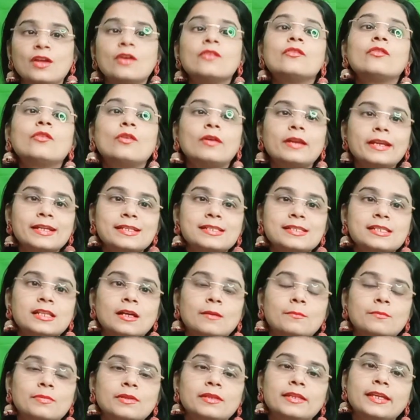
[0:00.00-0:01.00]
For
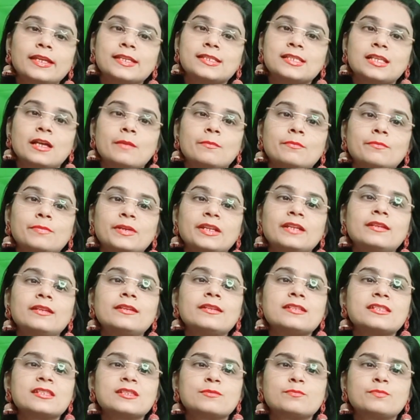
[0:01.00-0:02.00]
example, the examiner
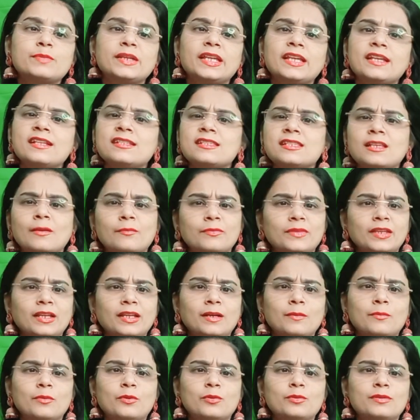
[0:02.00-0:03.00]
is speaking something
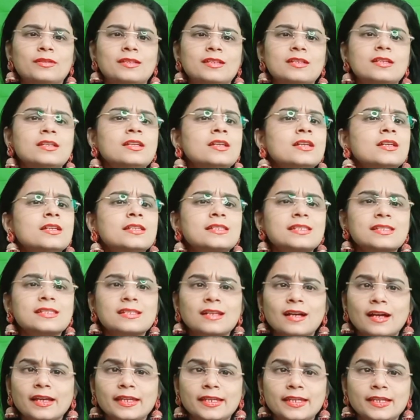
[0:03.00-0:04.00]
about the
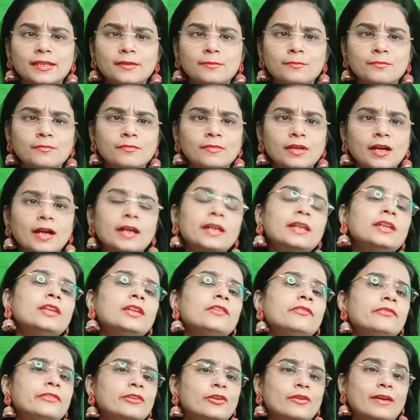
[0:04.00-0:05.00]
sky, and
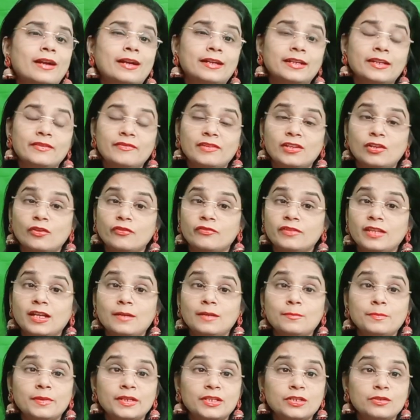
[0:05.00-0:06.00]
if you are unaware of
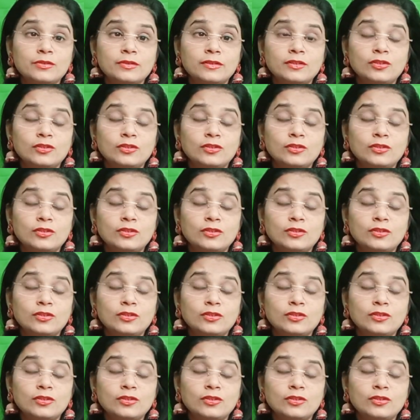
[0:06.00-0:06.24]
that particular